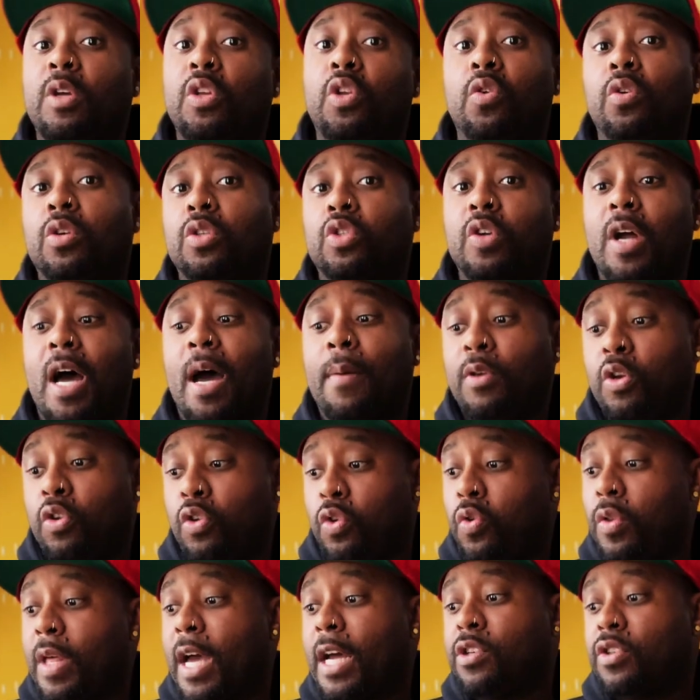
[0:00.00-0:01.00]
you do a drop, you
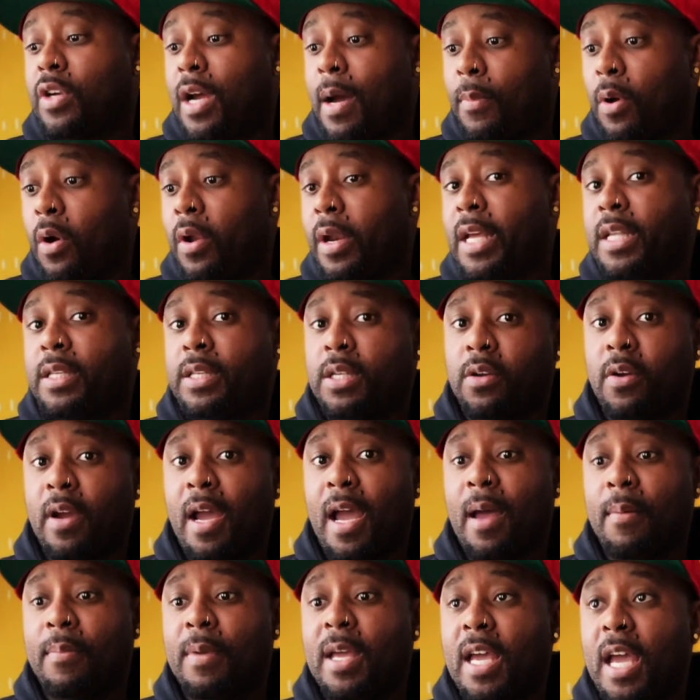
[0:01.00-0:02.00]
do that drop on
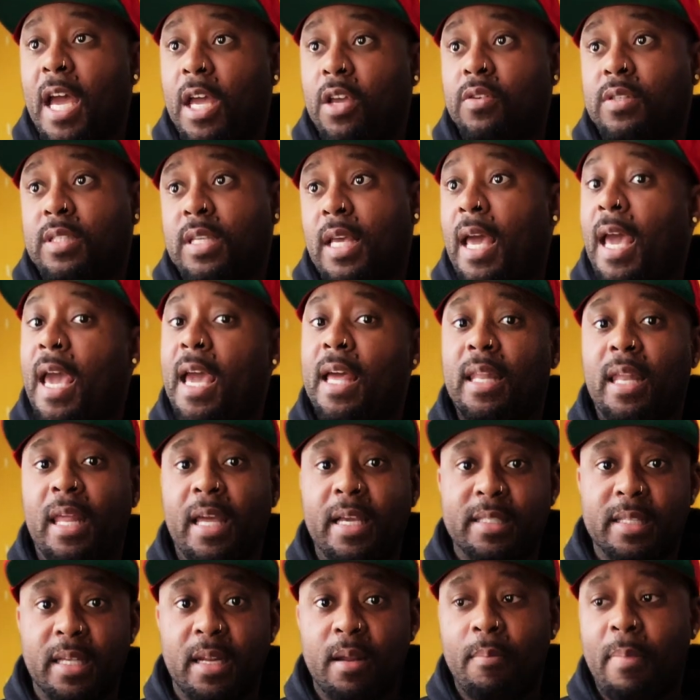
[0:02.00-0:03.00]
Instagram and you say, hey,
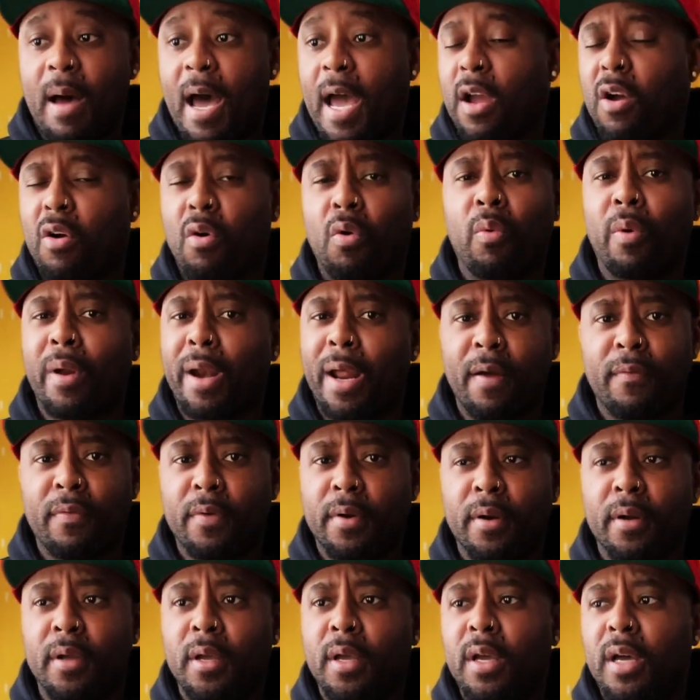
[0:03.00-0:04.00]
links in the bio or
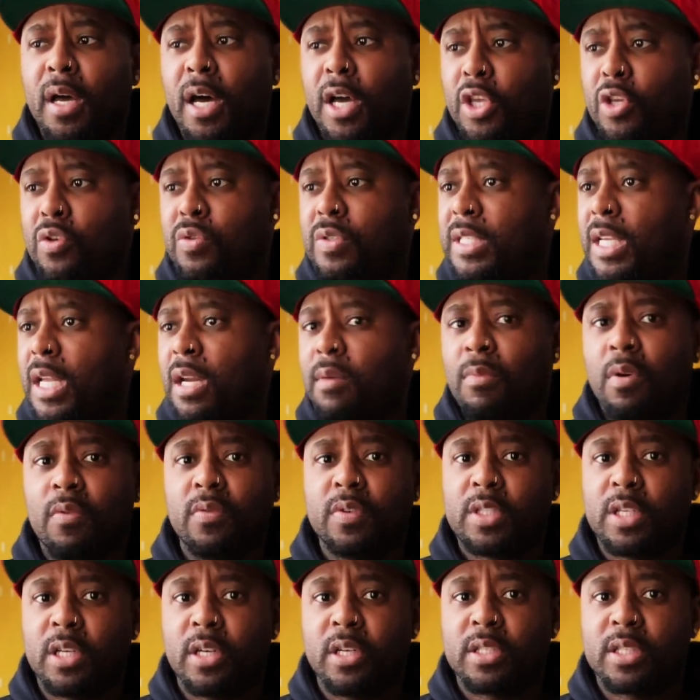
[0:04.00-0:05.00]
whatever, you send them
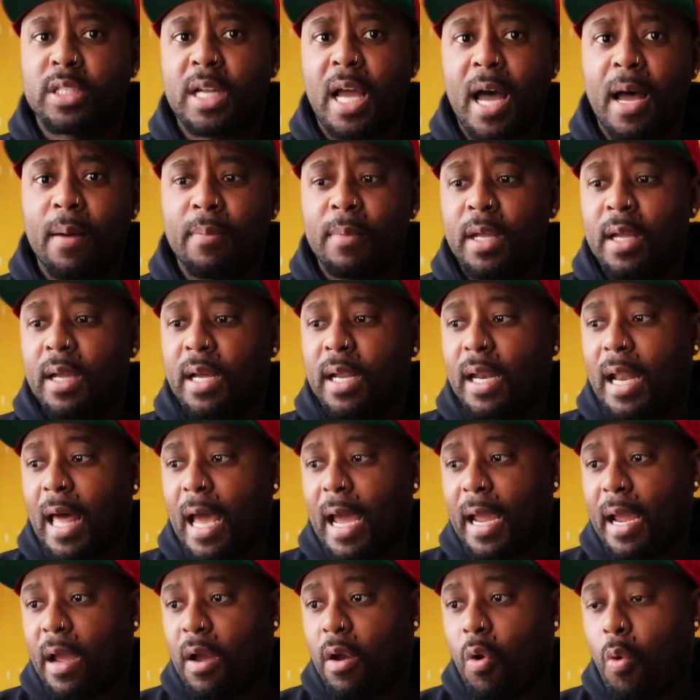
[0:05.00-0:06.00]
over to your shop.
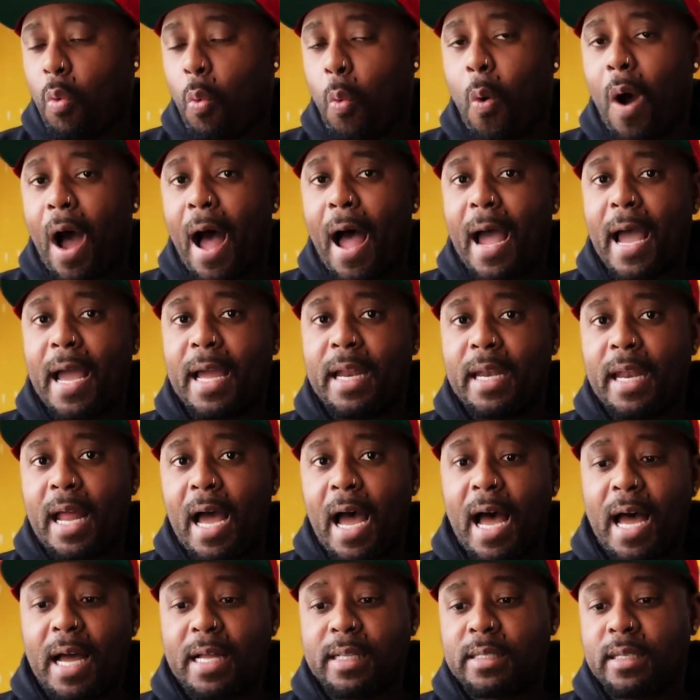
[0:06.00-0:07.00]
Why
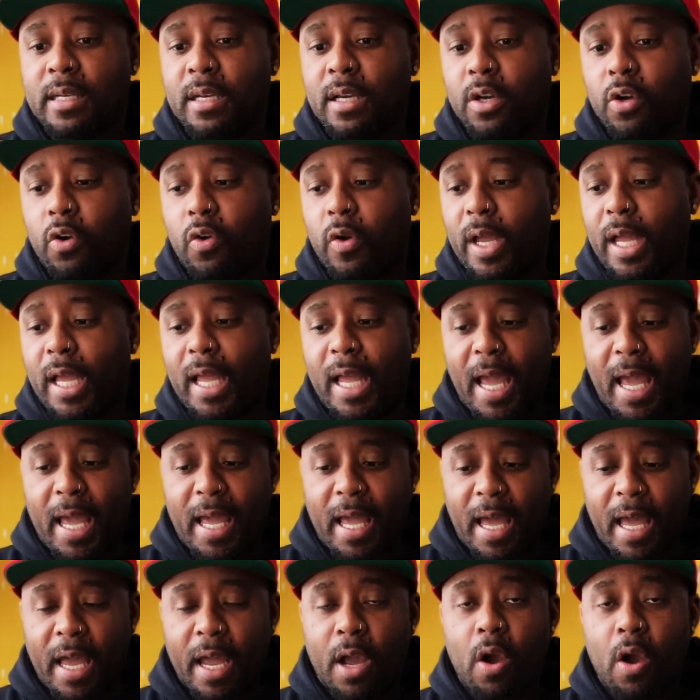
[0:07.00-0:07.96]
not create a